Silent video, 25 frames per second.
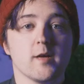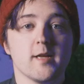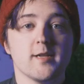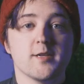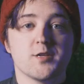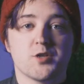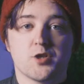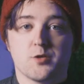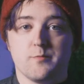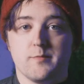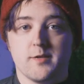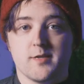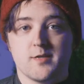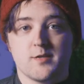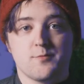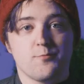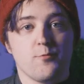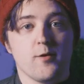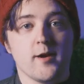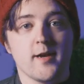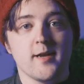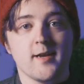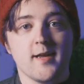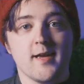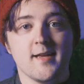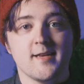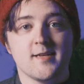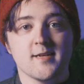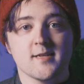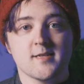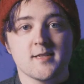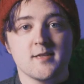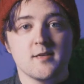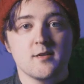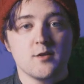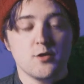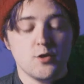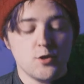instruments, right? It
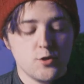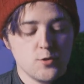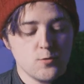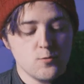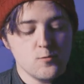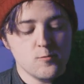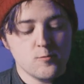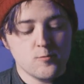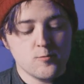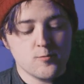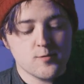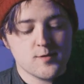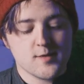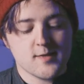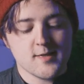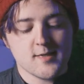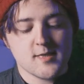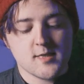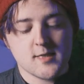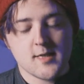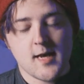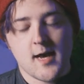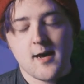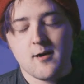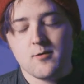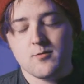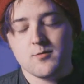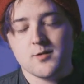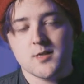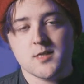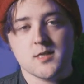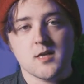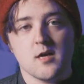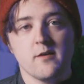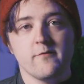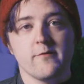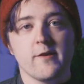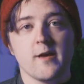doesn't use the sounds
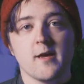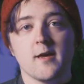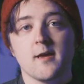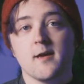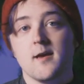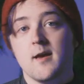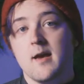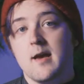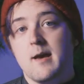of a